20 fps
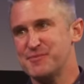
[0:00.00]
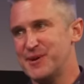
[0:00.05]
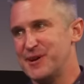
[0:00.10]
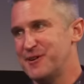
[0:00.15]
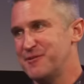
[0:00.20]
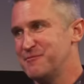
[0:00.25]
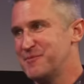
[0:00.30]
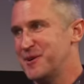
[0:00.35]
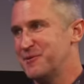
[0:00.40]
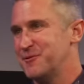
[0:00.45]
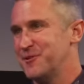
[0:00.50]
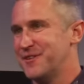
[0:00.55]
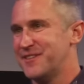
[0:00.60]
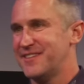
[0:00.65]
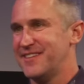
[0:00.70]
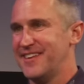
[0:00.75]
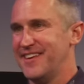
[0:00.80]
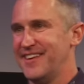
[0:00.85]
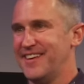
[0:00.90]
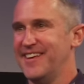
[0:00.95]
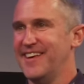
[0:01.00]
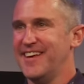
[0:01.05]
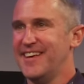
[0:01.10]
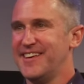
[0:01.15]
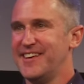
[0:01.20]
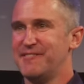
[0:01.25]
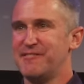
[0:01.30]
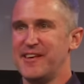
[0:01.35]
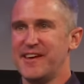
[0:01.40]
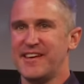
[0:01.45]
but, but we'll see
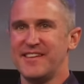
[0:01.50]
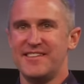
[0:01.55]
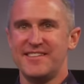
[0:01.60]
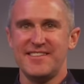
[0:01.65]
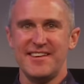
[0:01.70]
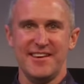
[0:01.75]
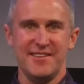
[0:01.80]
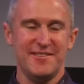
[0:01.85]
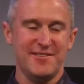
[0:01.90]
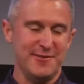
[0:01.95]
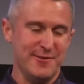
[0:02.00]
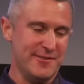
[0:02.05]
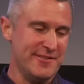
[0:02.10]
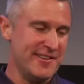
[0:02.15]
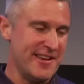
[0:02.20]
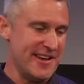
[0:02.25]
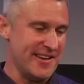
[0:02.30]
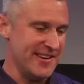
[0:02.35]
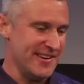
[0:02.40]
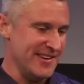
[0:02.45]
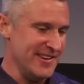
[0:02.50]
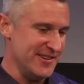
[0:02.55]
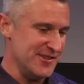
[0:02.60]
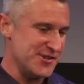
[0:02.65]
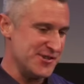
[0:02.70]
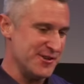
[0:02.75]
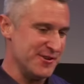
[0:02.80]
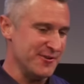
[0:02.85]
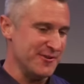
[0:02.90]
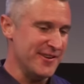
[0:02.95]
if they can say Sucette and
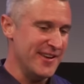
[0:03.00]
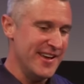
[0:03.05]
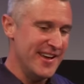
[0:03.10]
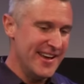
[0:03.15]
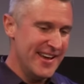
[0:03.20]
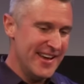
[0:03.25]
Nichon.